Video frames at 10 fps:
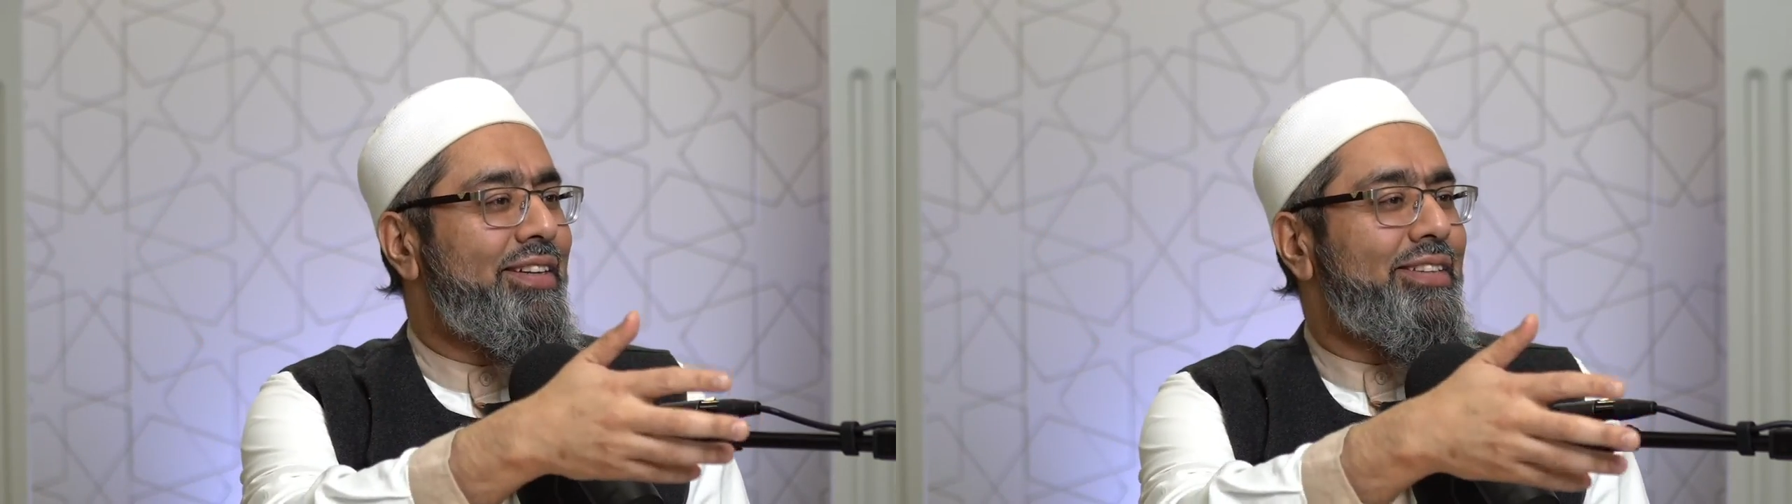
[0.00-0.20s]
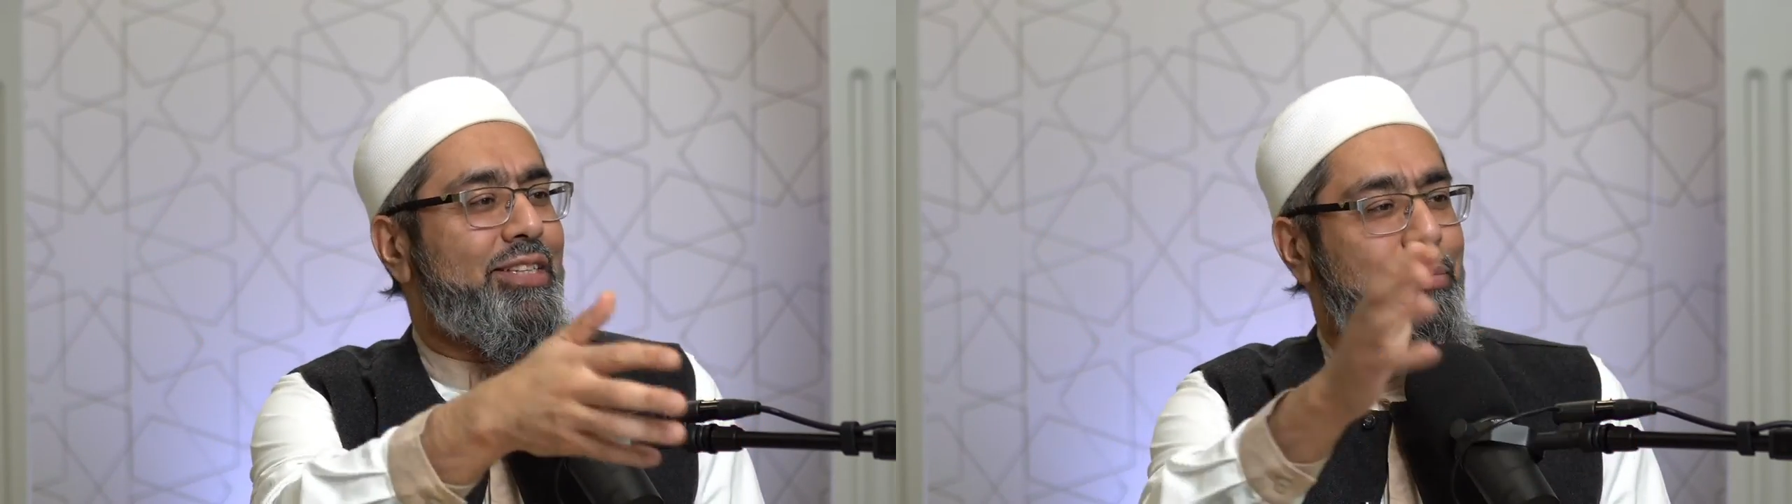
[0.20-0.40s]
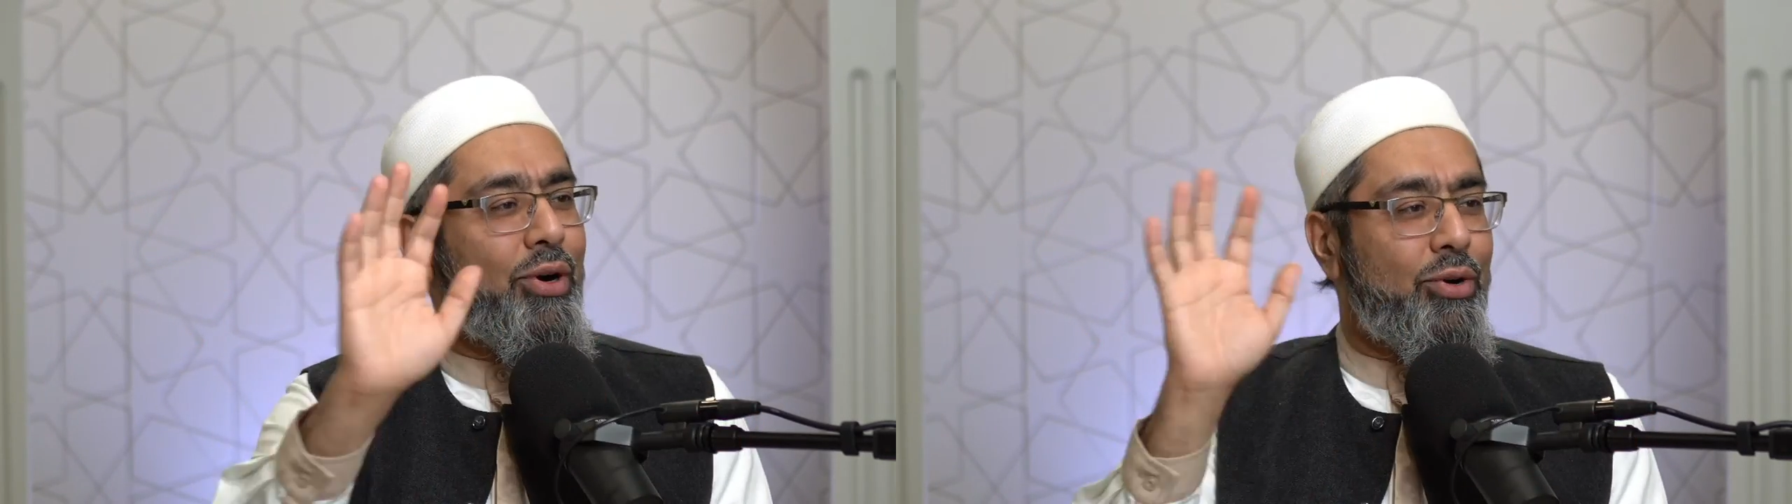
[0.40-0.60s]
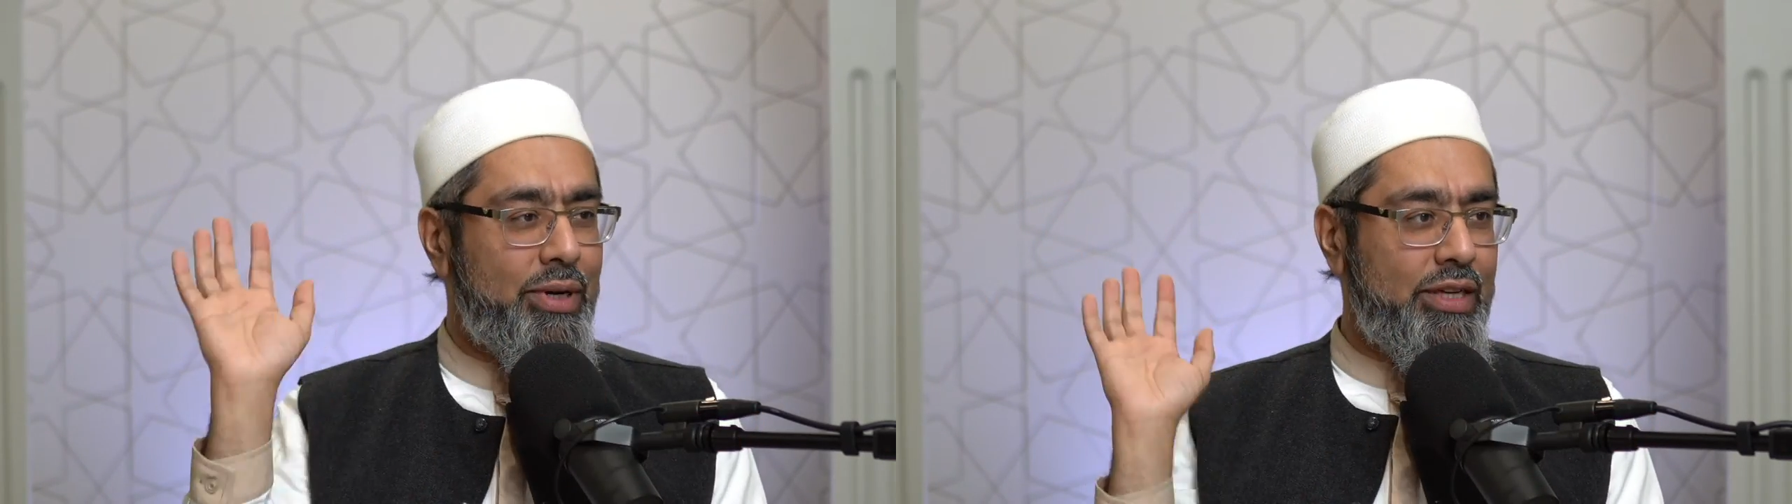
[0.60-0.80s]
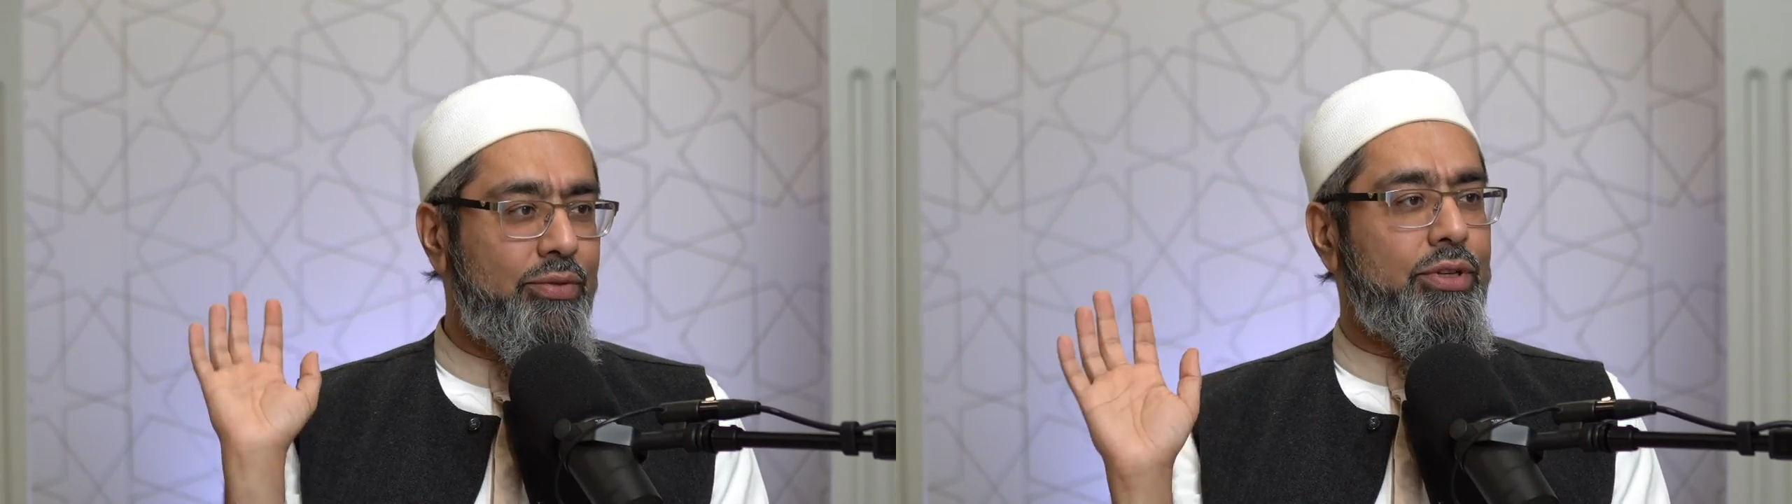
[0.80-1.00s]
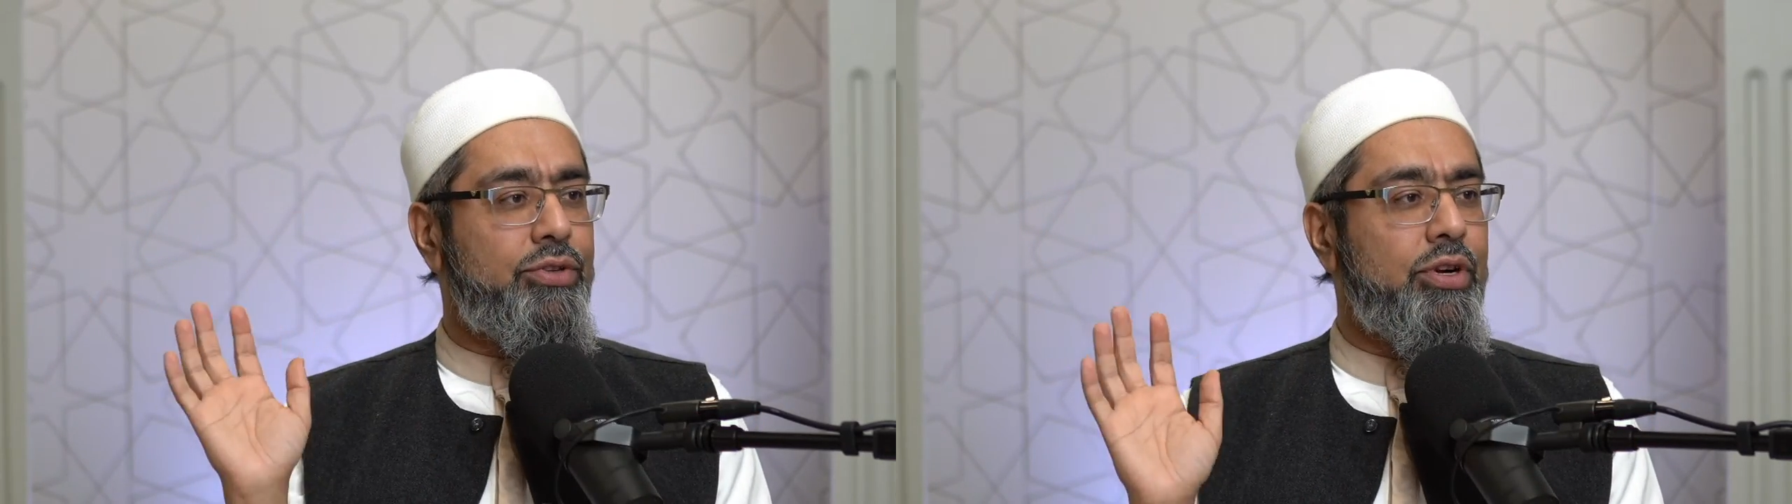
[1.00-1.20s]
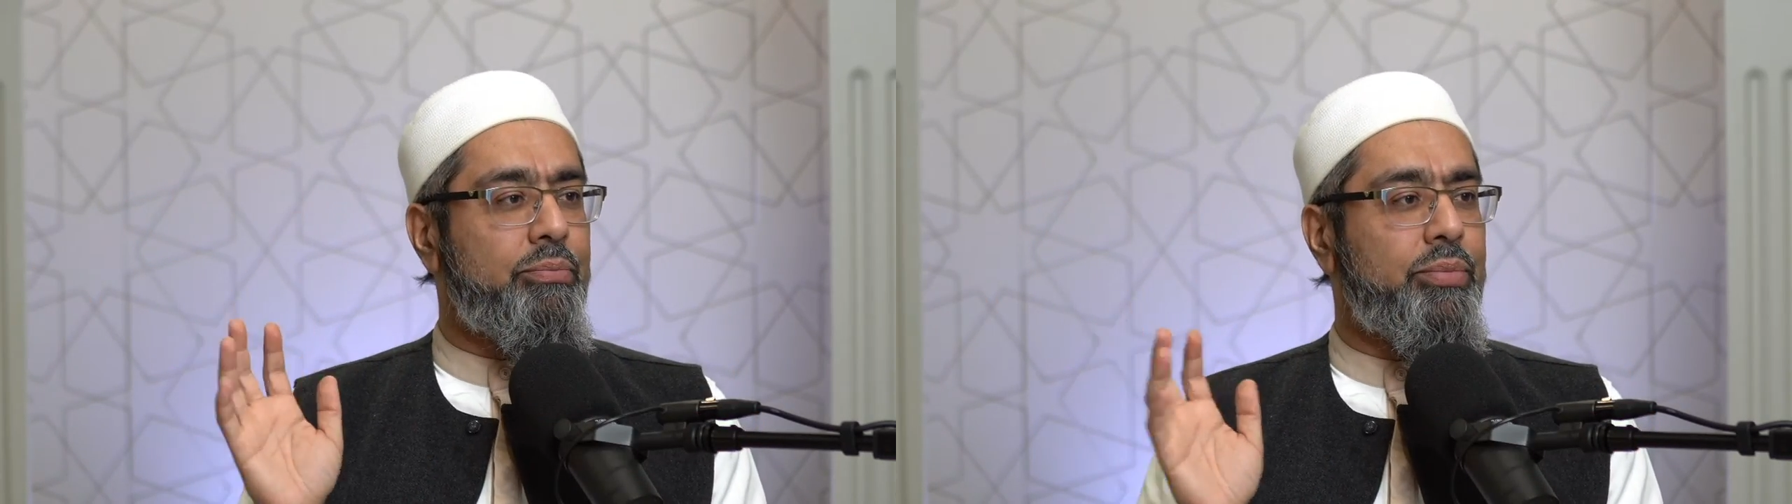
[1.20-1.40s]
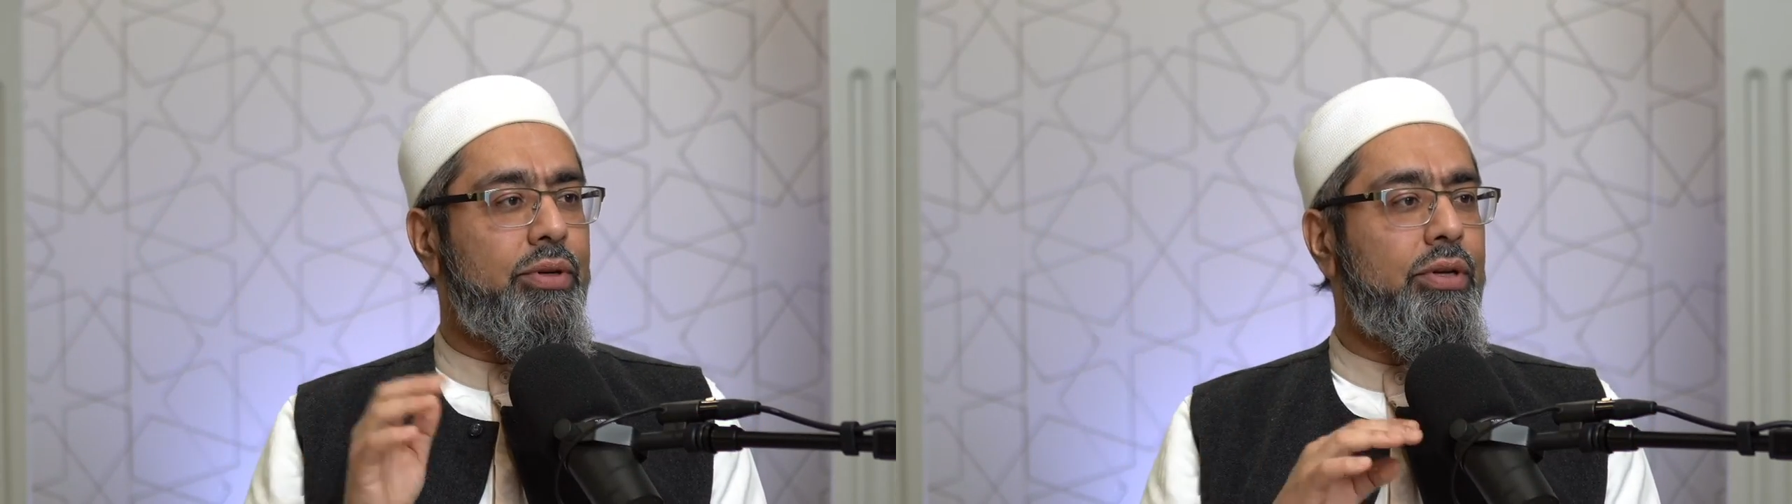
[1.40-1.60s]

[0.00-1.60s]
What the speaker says: just borrow money for the trip.